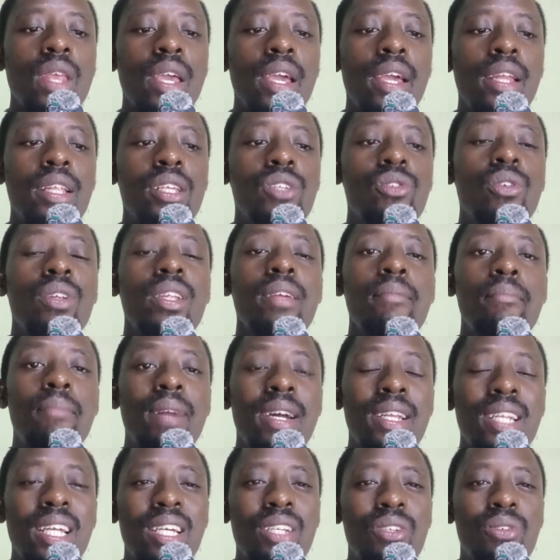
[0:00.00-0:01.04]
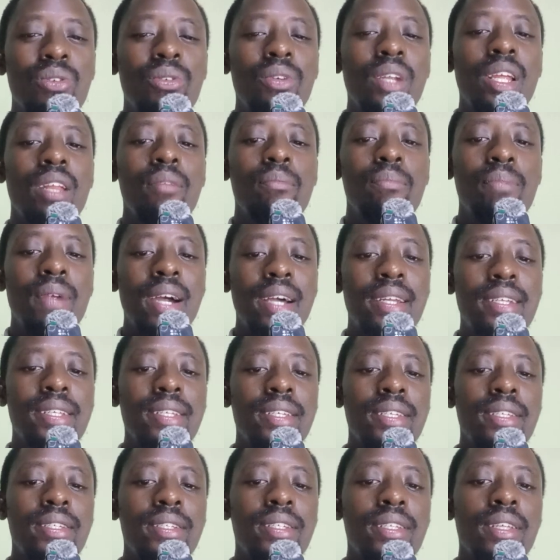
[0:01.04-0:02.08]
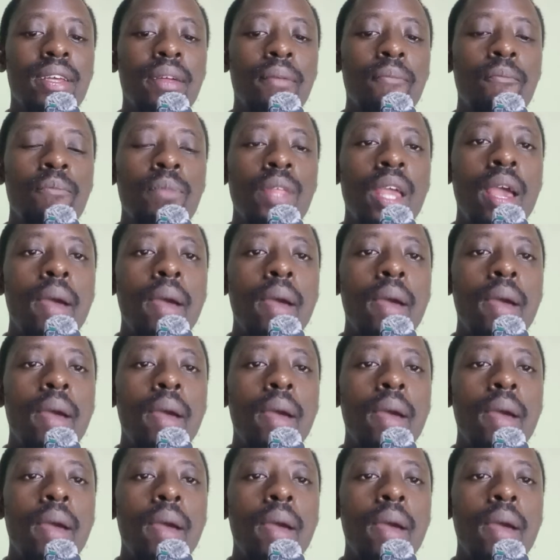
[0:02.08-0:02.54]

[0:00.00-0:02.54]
It is only mandatory in practice.